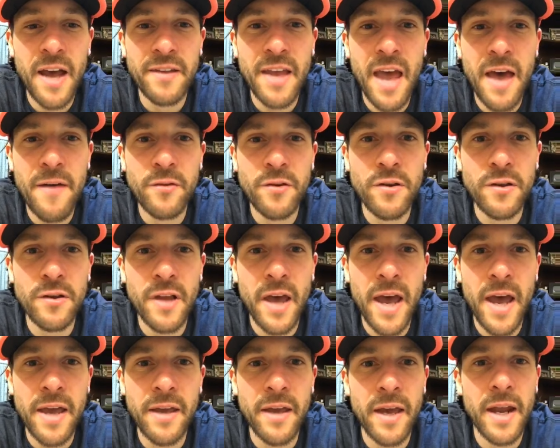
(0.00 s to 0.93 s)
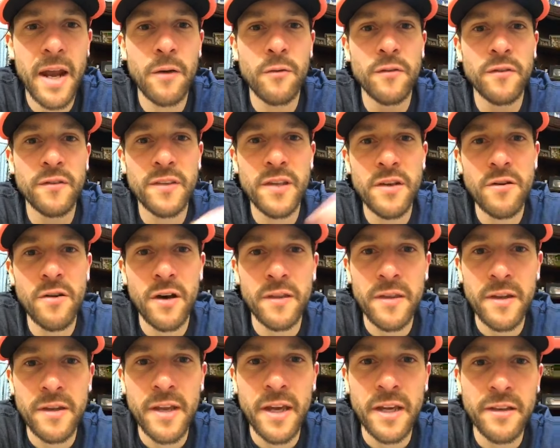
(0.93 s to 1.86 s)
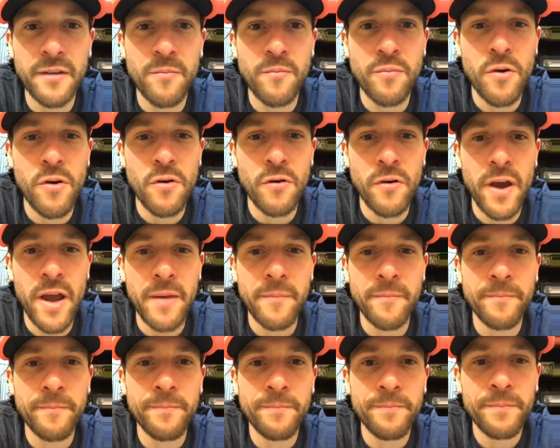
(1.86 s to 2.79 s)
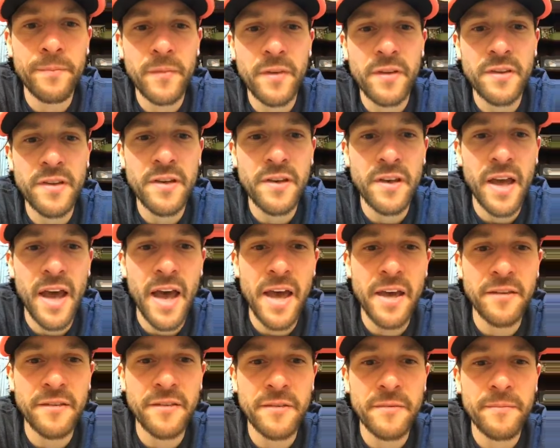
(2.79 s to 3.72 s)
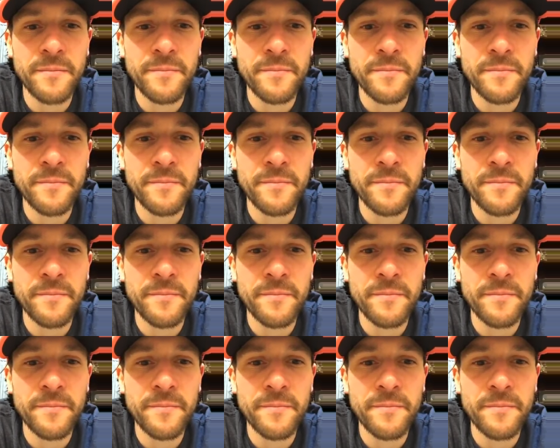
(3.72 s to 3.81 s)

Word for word: Have a good night, and I will see you on the next program. See you guys.